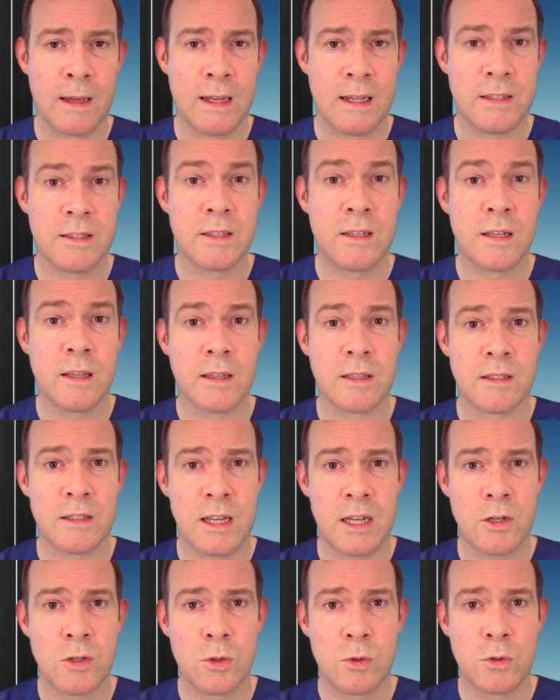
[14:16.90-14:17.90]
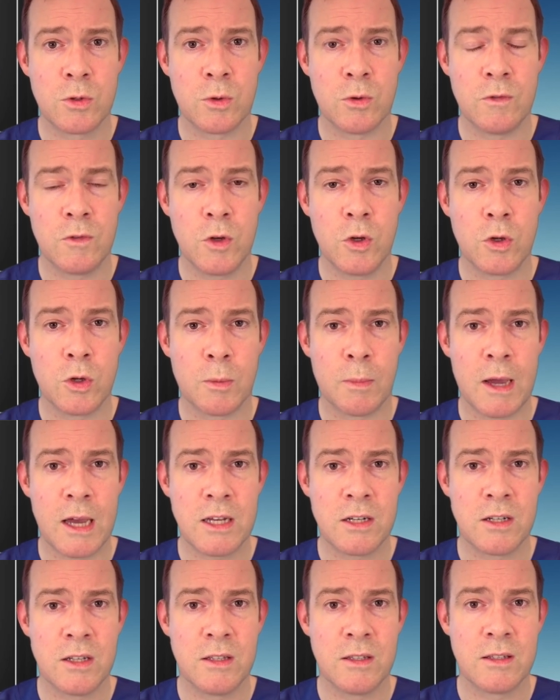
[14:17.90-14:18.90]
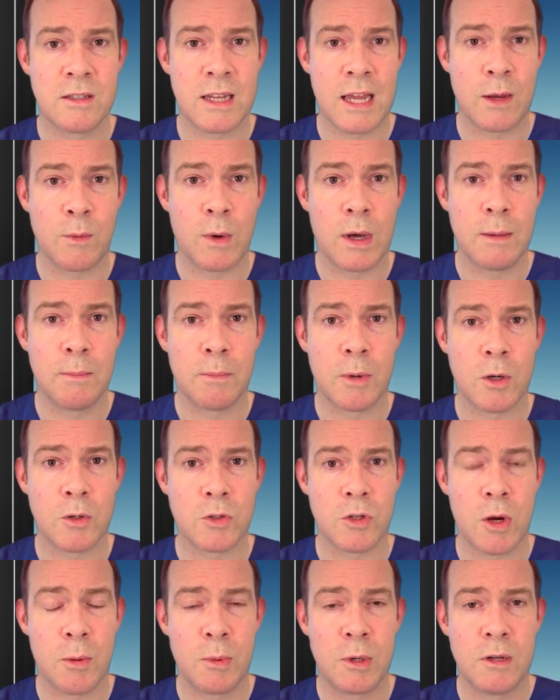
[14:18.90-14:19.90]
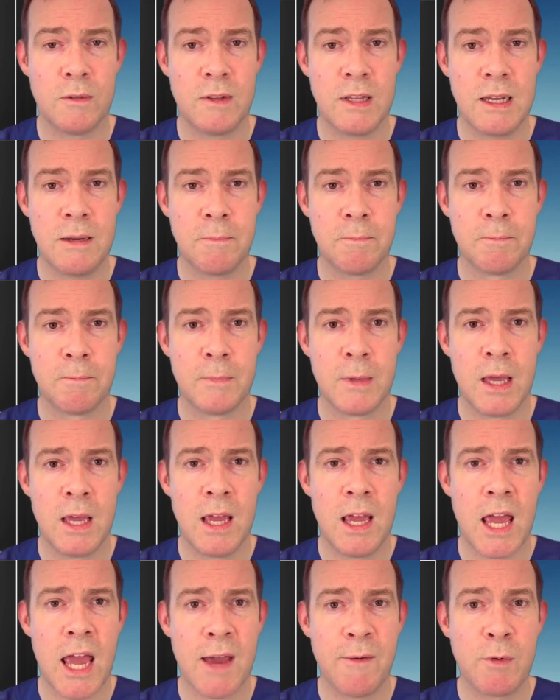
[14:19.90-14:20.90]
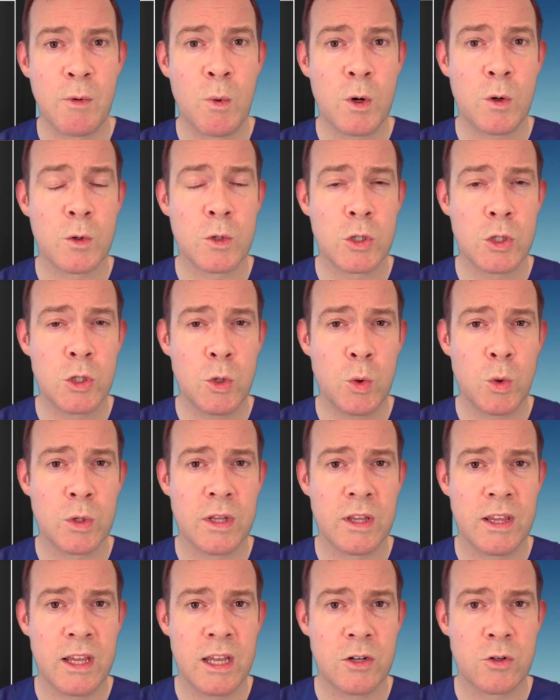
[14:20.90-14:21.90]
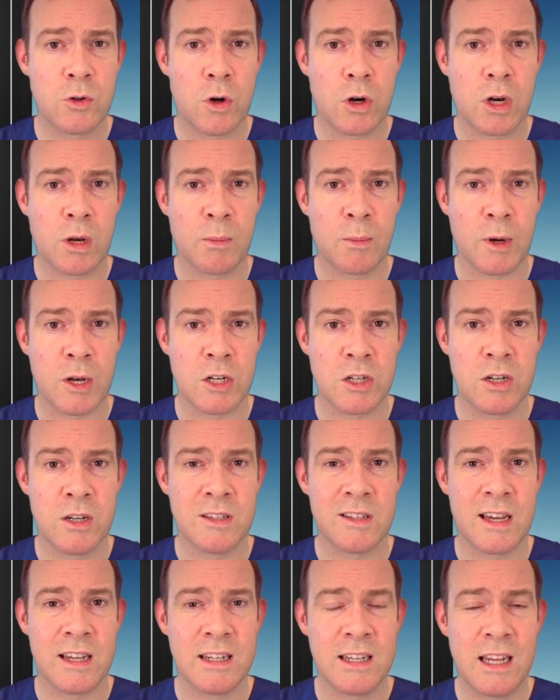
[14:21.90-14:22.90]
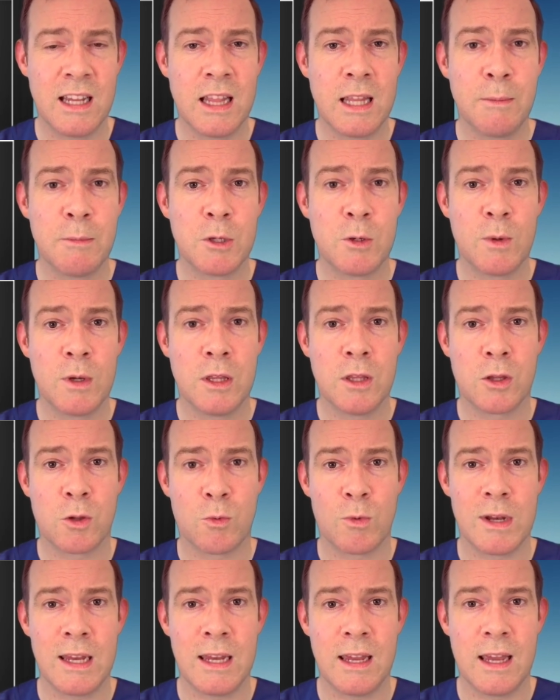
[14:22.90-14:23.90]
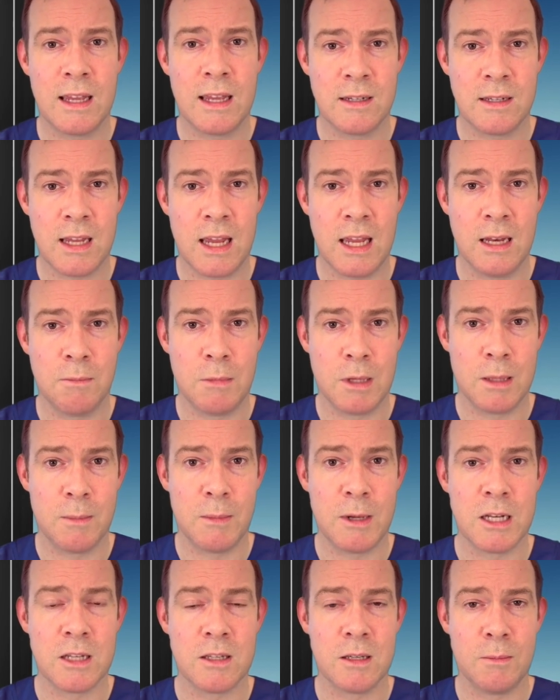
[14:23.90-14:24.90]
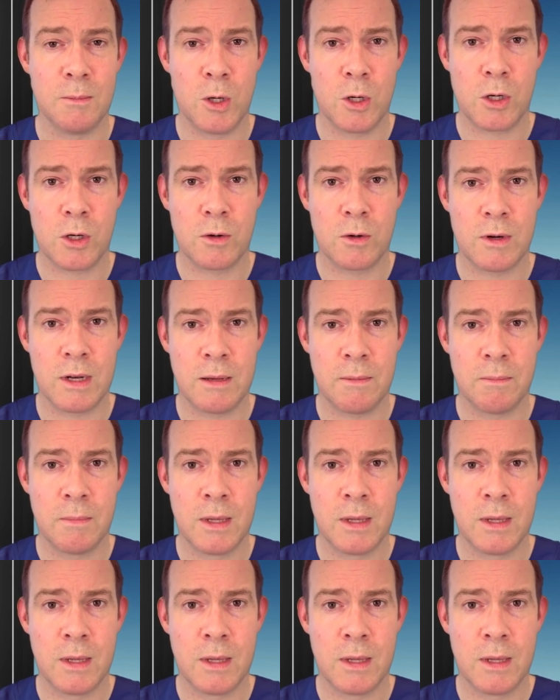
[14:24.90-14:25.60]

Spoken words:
It's still essential to review your patients day 1 post-operatively, and we want to ensure that the intraocular pressure is ideally between 3 and 10 millimeters of mercury.